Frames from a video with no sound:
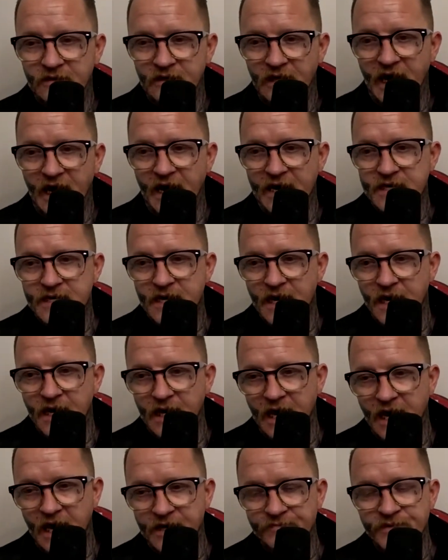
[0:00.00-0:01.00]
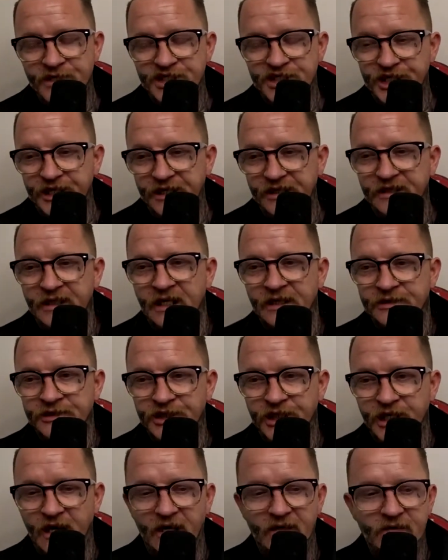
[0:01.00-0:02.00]
aka Machine Gun
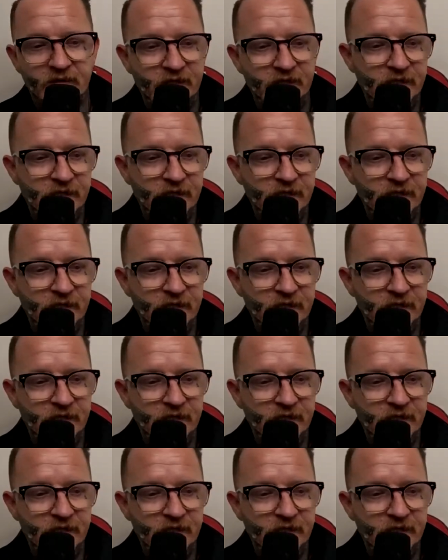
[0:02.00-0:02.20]
Charlie.